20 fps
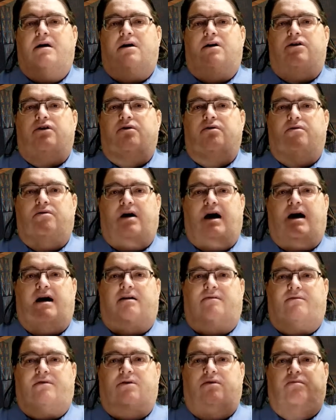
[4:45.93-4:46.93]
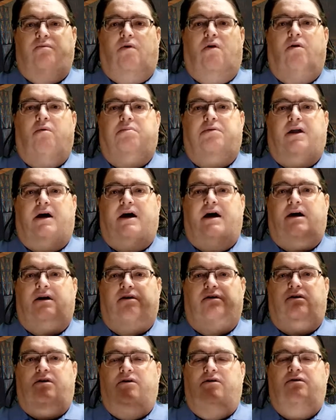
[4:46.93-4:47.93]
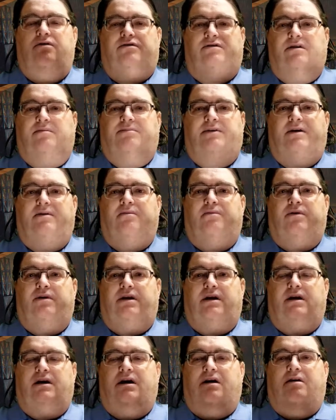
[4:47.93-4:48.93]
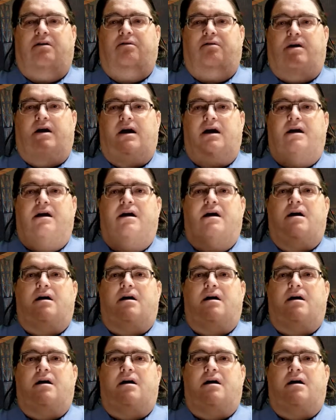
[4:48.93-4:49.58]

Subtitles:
you have good role playing or you do something really not great,